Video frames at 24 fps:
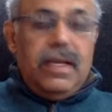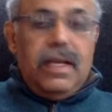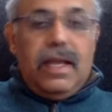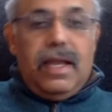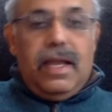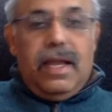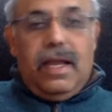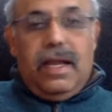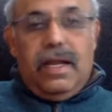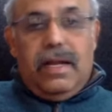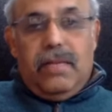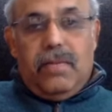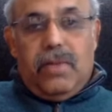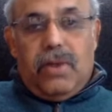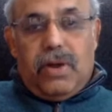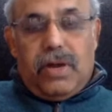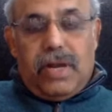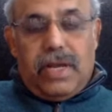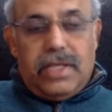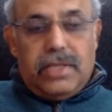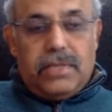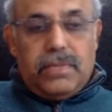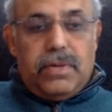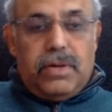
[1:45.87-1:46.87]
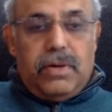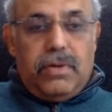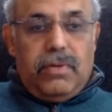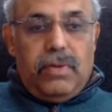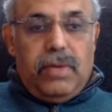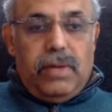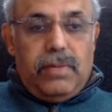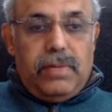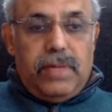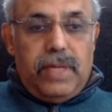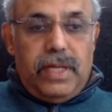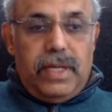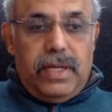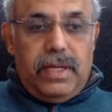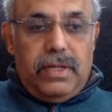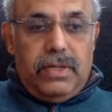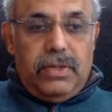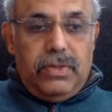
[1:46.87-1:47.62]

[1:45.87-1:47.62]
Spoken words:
and Mark Esper will be